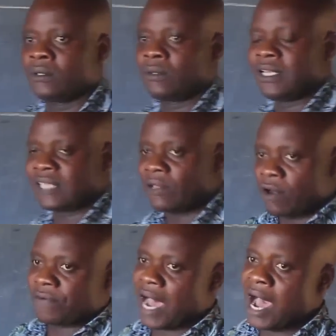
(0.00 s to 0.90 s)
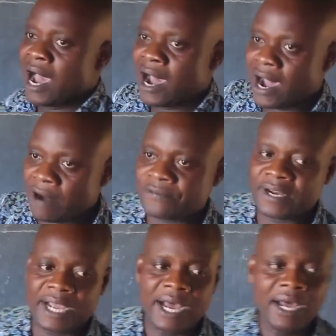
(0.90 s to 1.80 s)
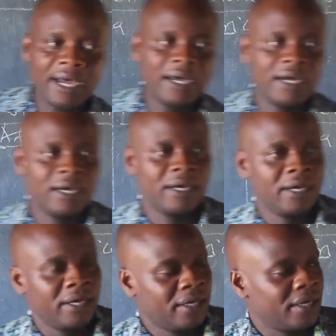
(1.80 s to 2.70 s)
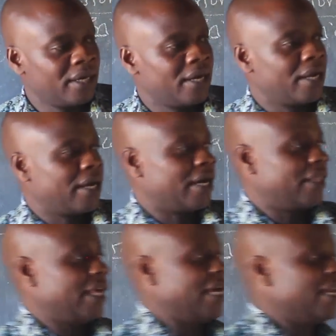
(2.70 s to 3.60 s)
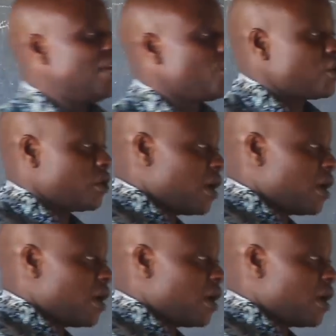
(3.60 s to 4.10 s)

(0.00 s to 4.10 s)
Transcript: to the south of Africa. And then it was